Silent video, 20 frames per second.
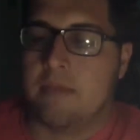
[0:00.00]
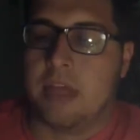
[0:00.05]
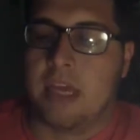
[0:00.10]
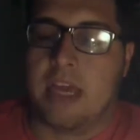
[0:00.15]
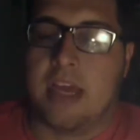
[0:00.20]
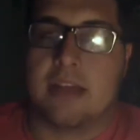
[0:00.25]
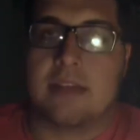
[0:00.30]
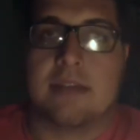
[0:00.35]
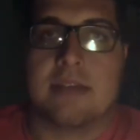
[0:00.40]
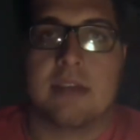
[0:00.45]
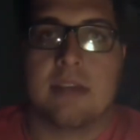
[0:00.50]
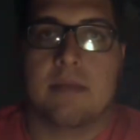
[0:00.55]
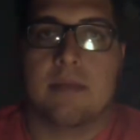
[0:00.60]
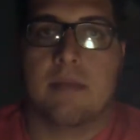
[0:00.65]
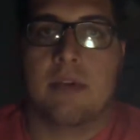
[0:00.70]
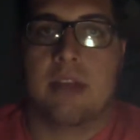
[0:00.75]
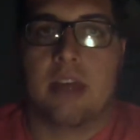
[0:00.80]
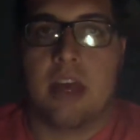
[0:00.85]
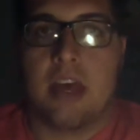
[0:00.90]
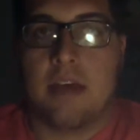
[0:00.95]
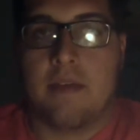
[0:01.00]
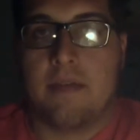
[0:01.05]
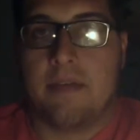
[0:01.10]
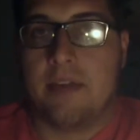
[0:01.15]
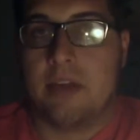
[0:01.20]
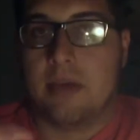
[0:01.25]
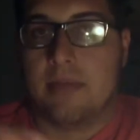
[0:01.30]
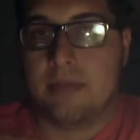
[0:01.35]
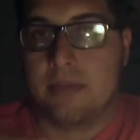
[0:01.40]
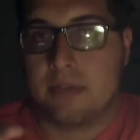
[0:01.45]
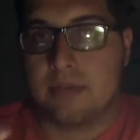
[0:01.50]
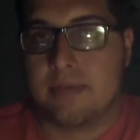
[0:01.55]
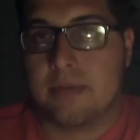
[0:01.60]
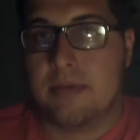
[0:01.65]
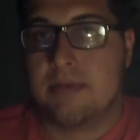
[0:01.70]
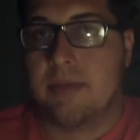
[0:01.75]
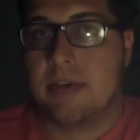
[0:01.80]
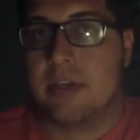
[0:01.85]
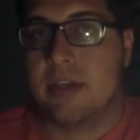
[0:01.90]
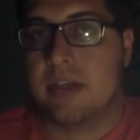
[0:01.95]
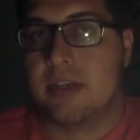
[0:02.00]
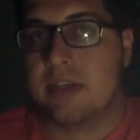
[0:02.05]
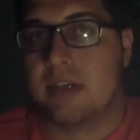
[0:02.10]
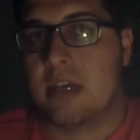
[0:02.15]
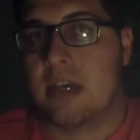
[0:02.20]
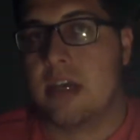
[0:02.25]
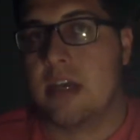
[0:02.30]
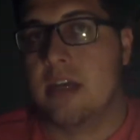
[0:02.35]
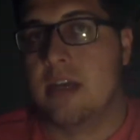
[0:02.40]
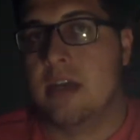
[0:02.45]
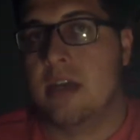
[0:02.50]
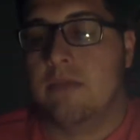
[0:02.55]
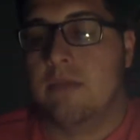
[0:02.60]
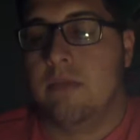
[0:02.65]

They got some where they have a double split ring design.